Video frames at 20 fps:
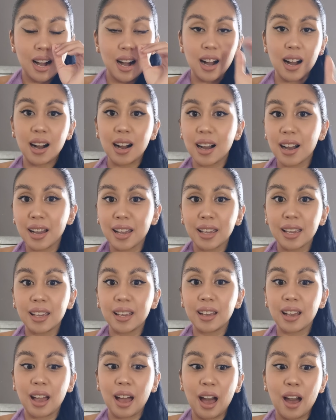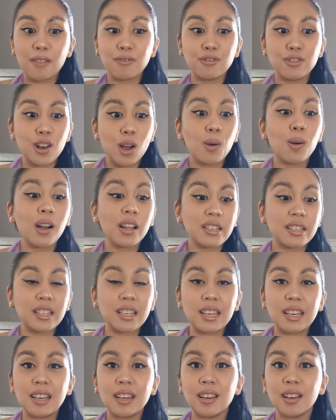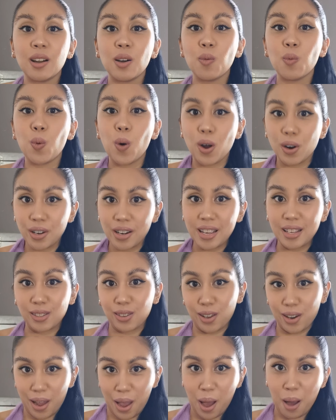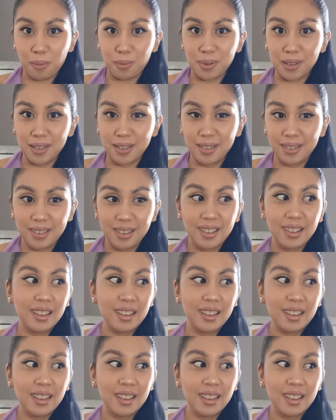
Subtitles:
I have no idea what is going to happen.